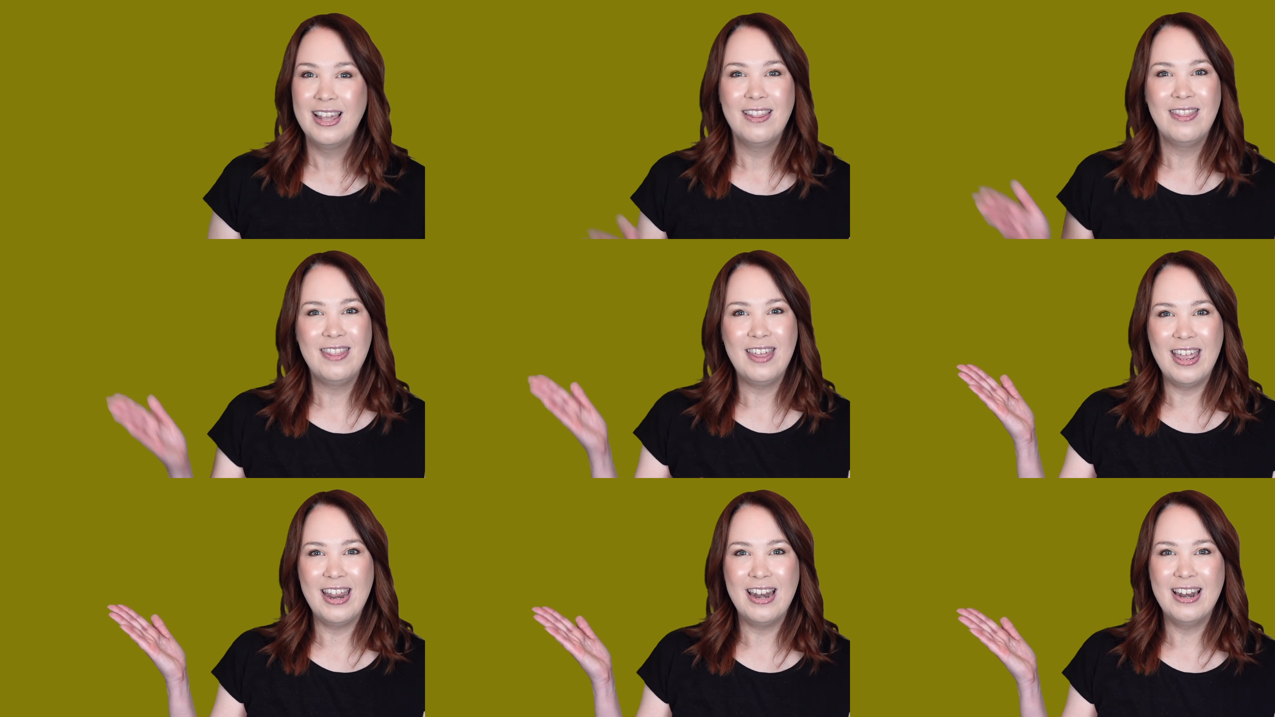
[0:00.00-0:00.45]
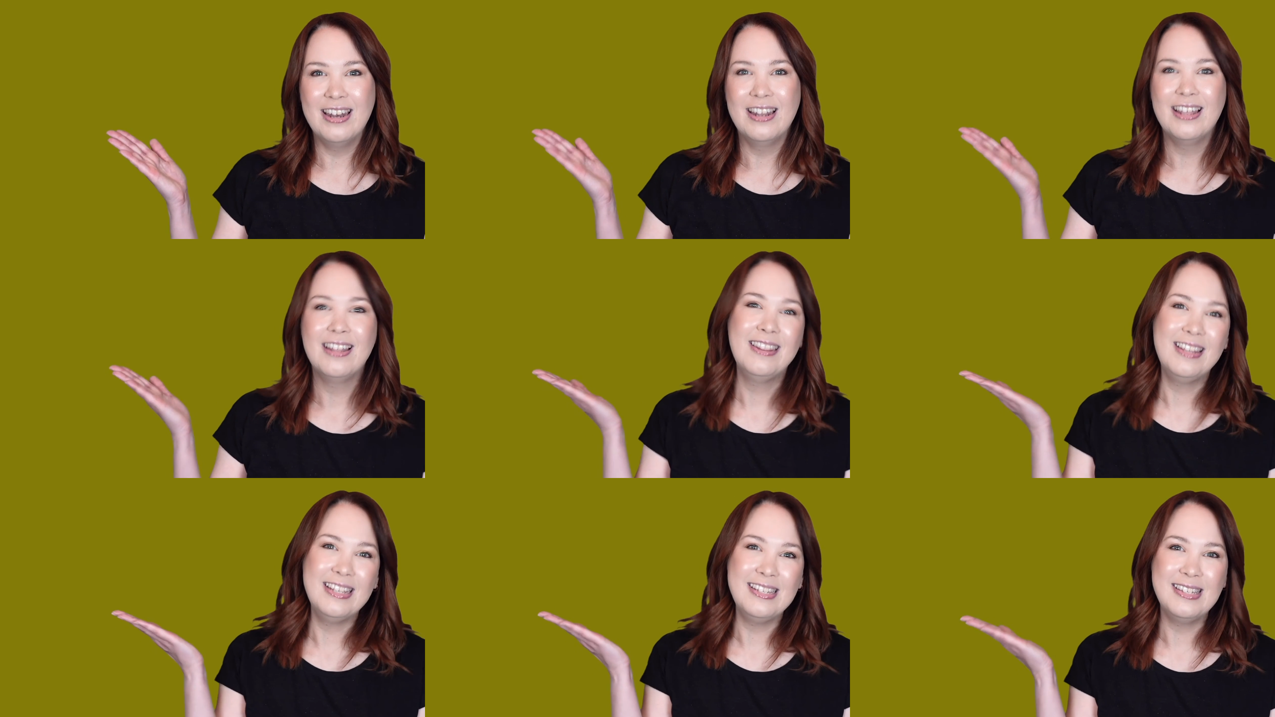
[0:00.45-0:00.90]
then
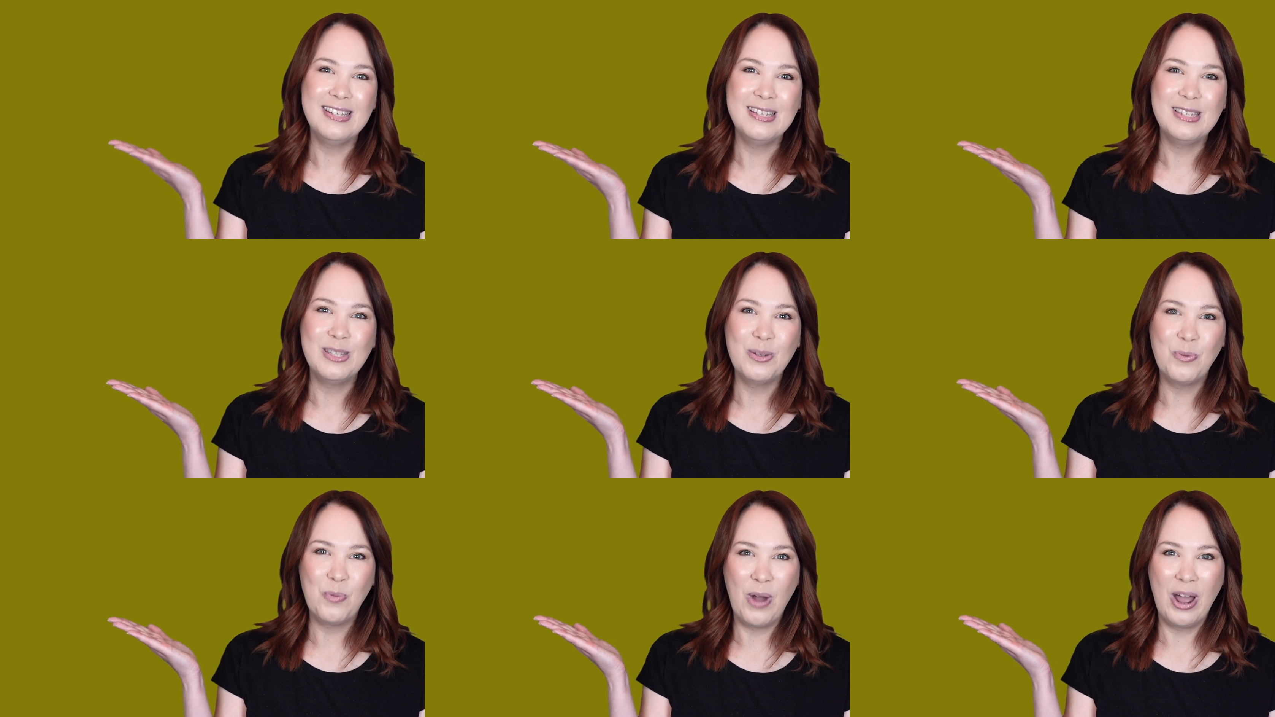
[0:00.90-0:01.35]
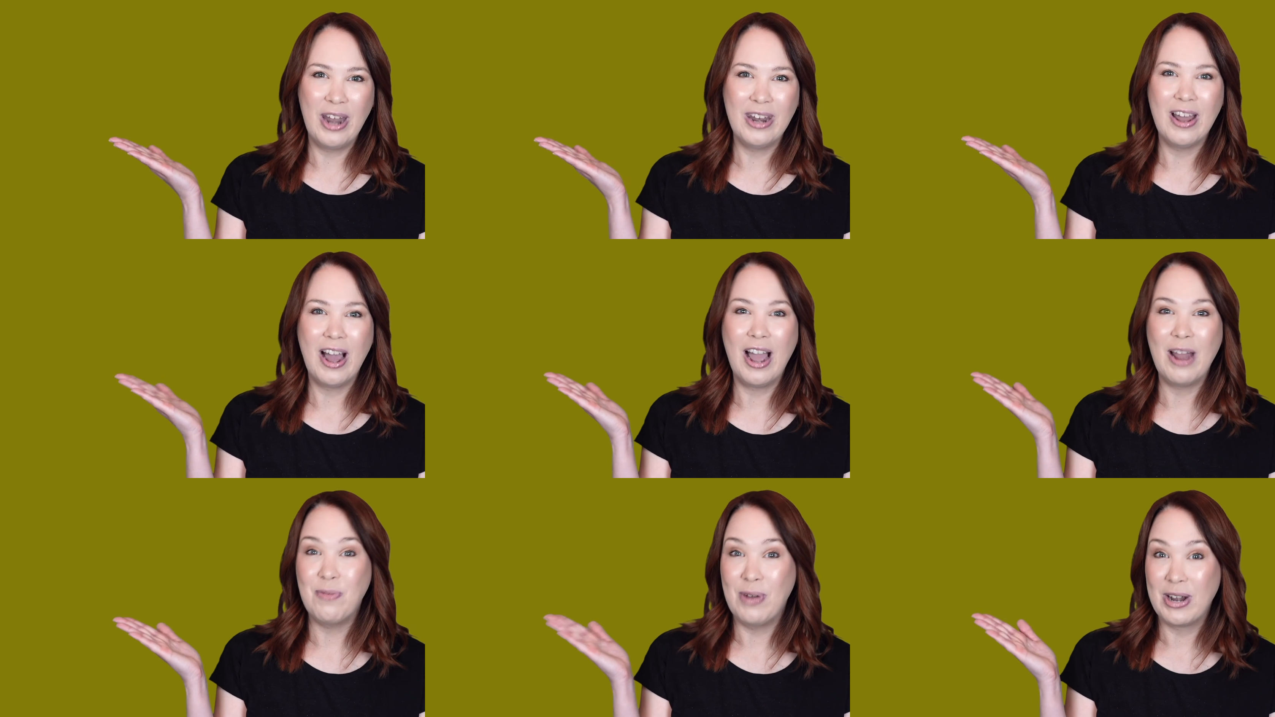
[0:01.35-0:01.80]
this is the one
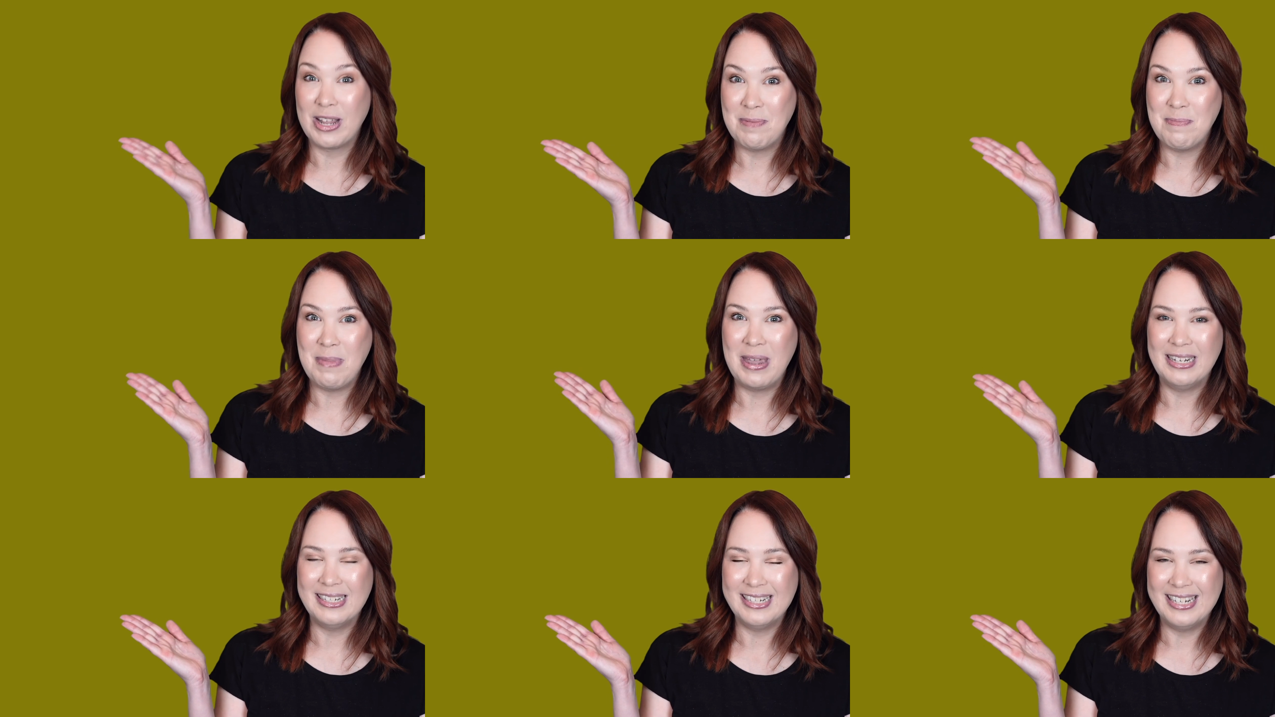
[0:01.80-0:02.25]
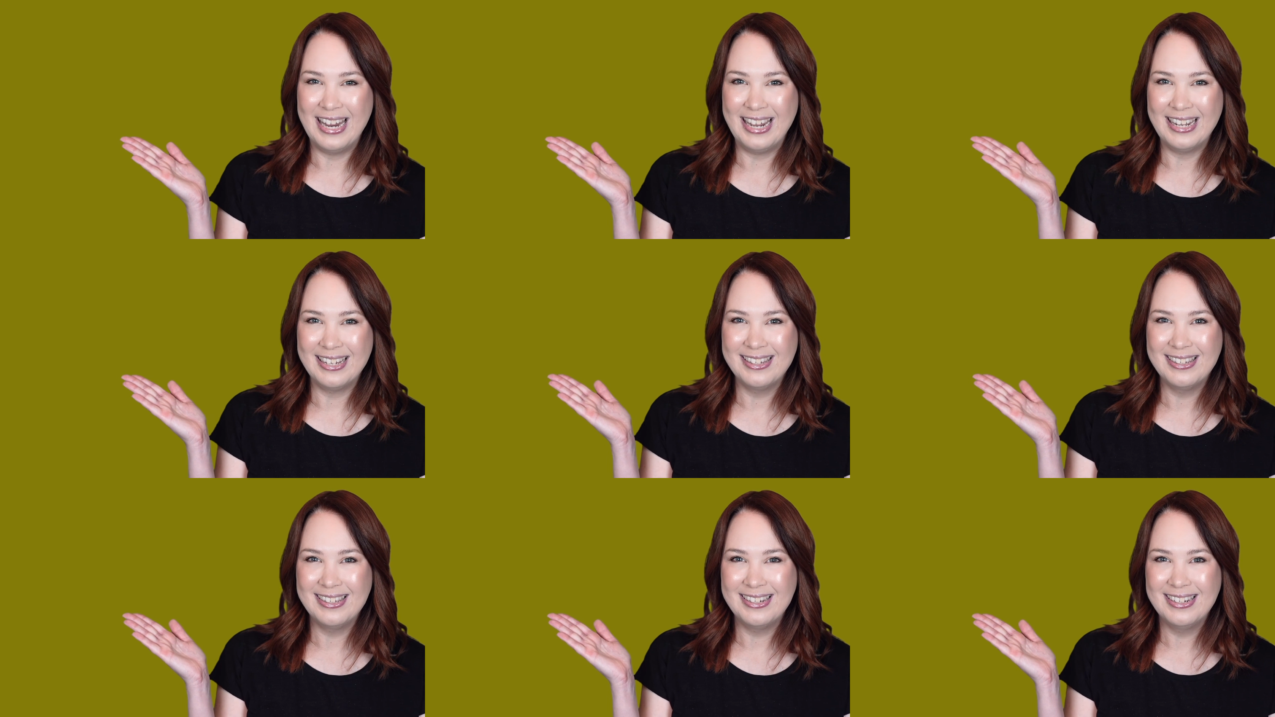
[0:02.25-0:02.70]
I recommend
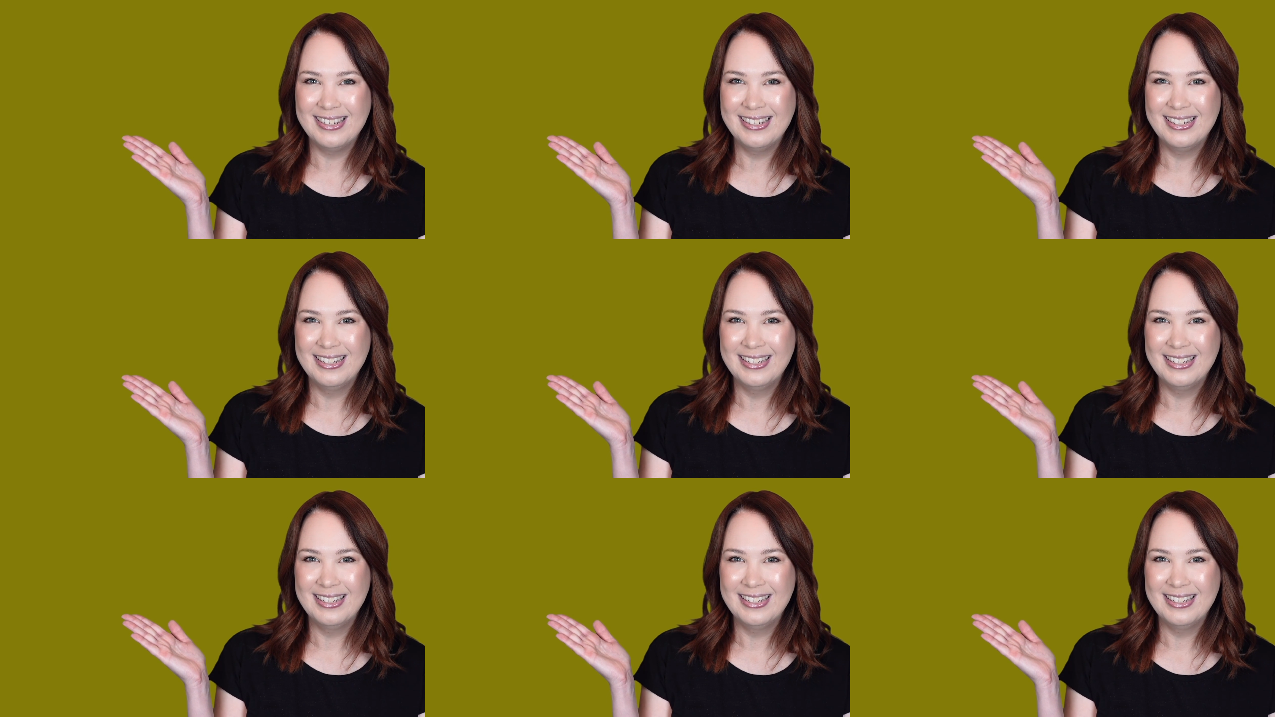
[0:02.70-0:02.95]
next.